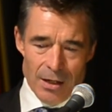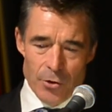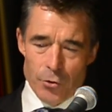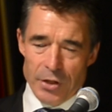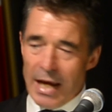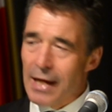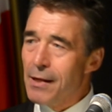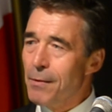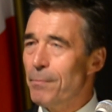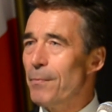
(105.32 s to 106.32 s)

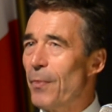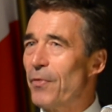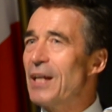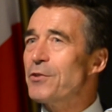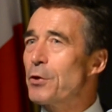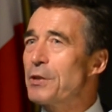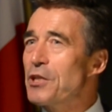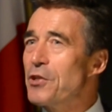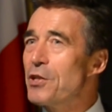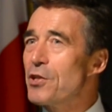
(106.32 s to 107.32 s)
Today, that
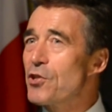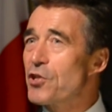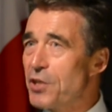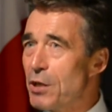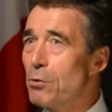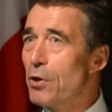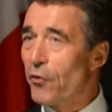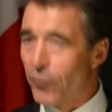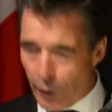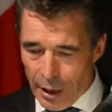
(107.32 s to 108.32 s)
tradition still
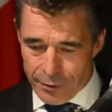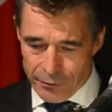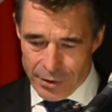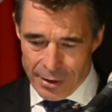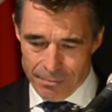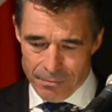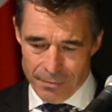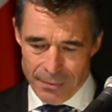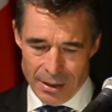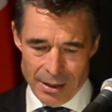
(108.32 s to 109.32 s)
thrives,
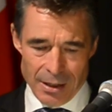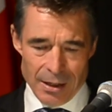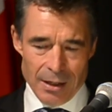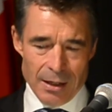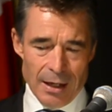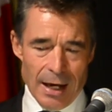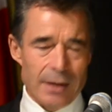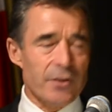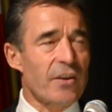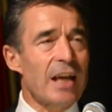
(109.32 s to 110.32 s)

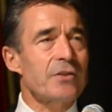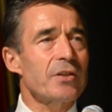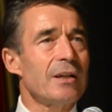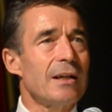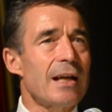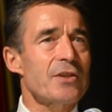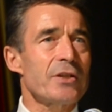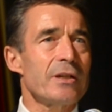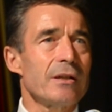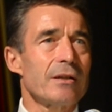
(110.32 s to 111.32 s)
and that
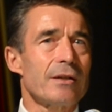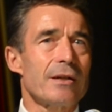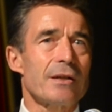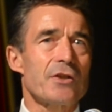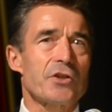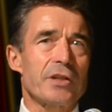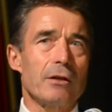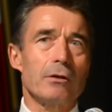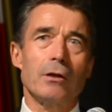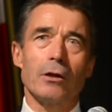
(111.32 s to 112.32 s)
lesson
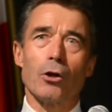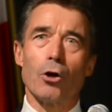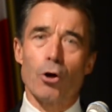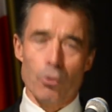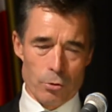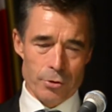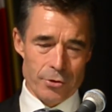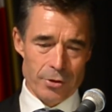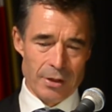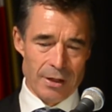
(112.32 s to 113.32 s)
still holds.